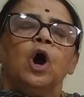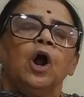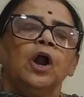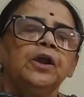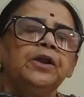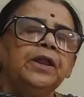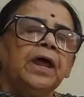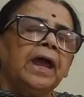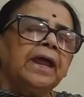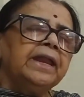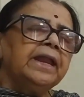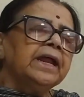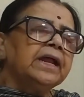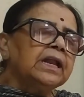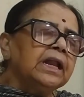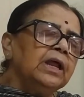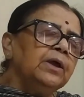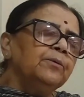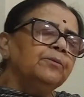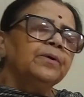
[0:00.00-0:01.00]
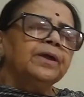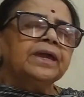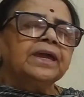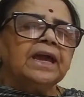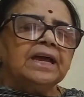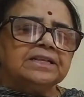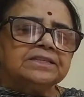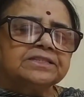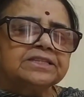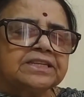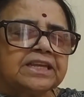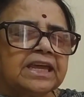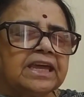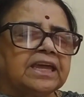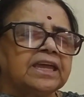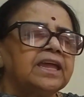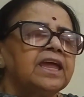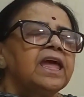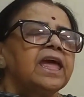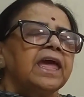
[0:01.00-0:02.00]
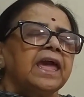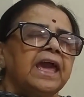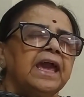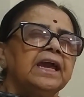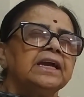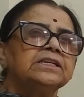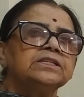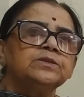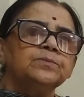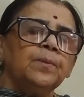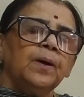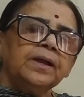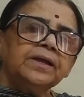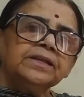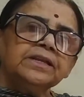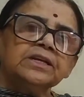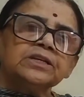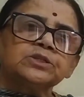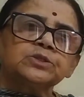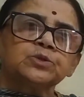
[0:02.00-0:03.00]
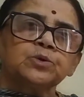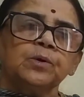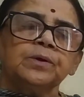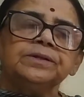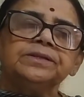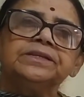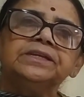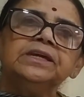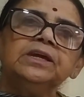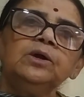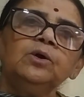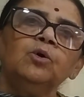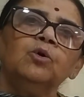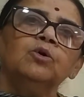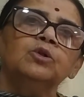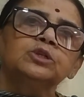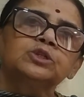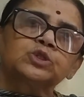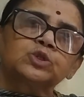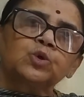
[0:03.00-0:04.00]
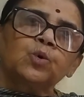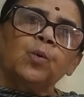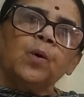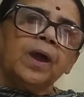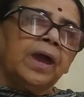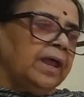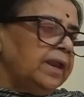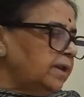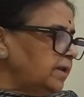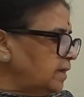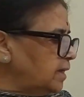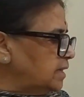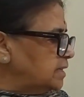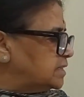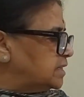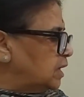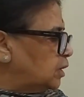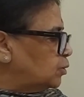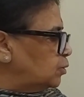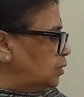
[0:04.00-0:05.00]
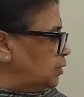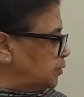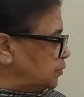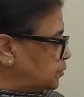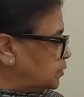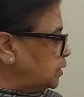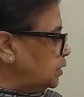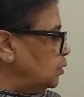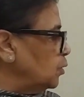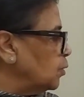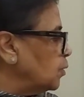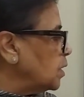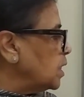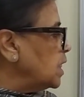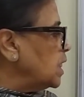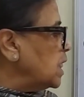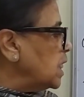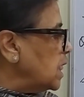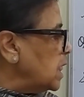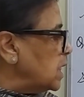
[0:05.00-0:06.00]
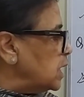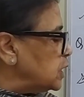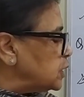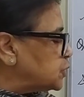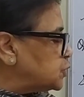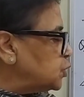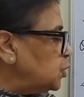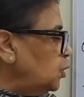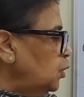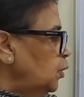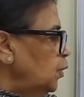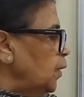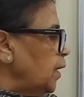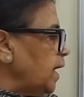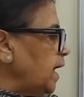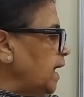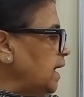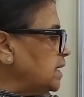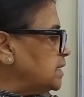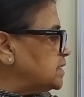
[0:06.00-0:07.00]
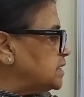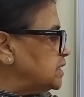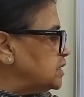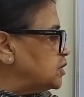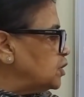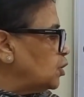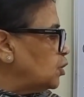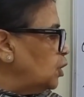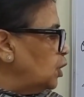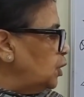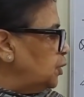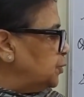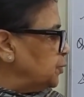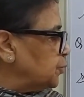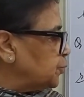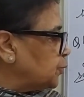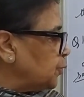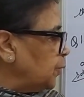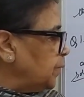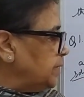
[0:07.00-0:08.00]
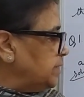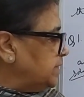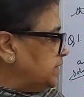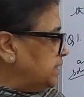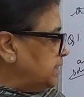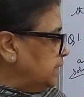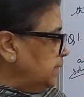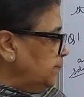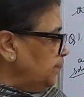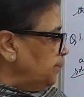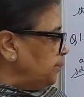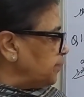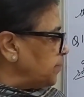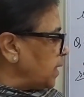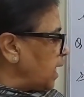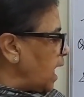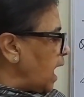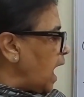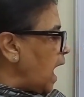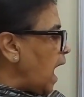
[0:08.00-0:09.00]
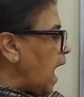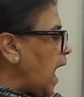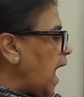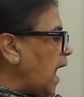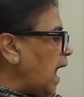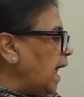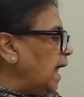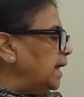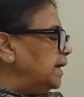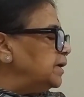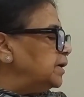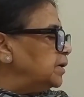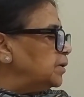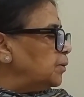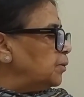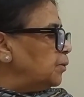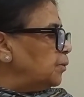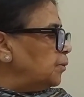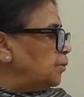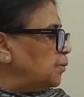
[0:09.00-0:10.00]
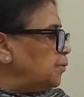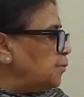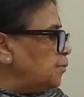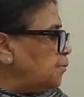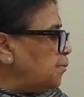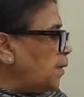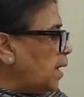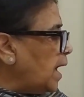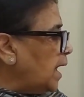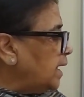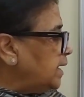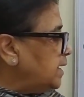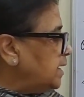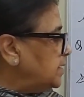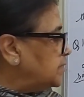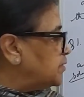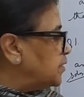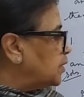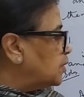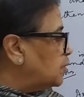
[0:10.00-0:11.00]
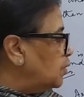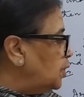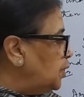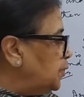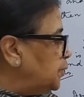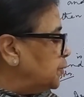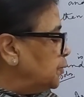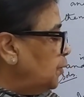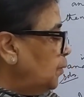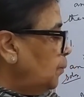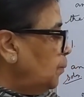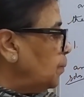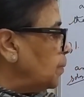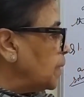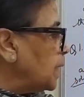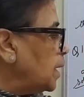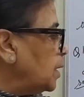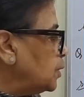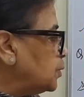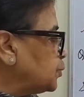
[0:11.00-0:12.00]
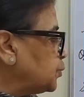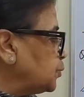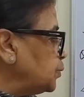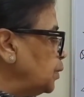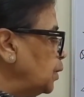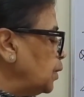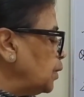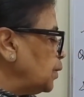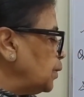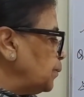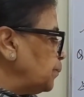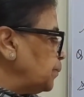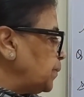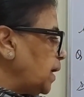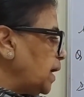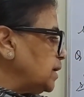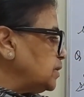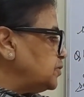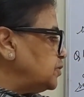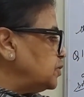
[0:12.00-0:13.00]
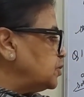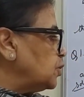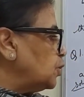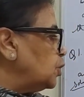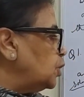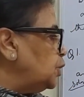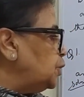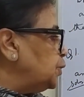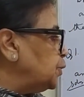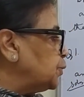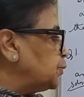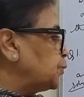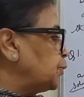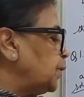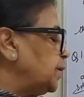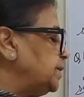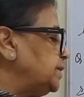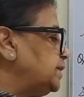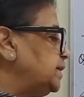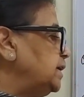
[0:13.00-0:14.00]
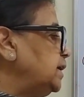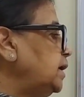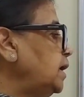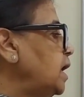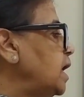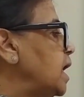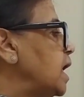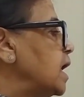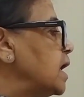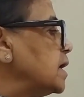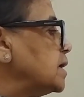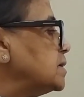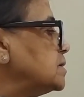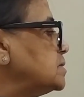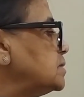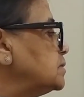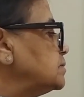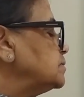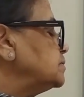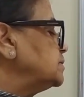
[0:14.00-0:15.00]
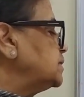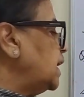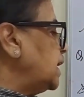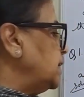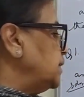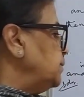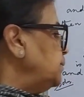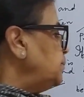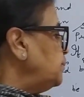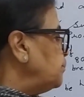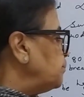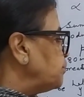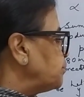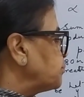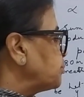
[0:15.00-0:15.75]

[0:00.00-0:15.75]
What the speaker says: Or directly we can say x minus 20 whole square is equal to 0. So x is equal to 20 and y is equal to x is equal to 20. Then